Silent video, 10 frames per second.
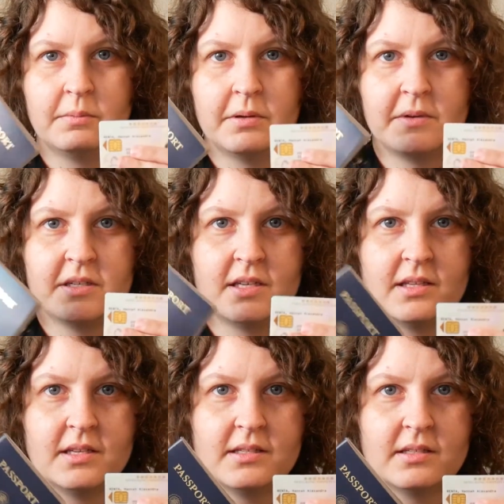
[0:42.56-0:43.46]
pretty much need
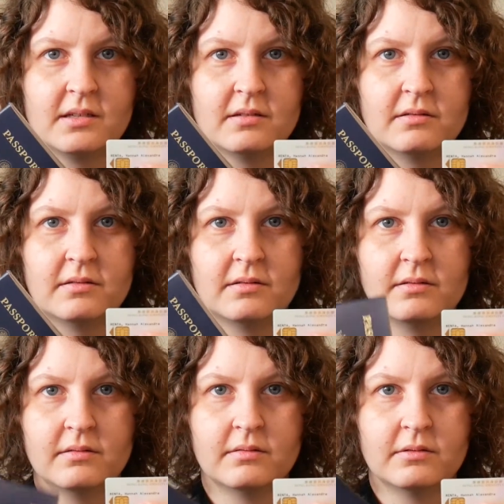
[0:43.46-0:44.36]
these two.
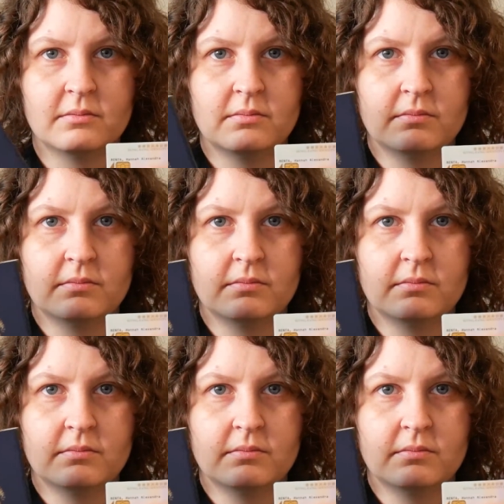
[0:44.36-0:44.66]
Oh.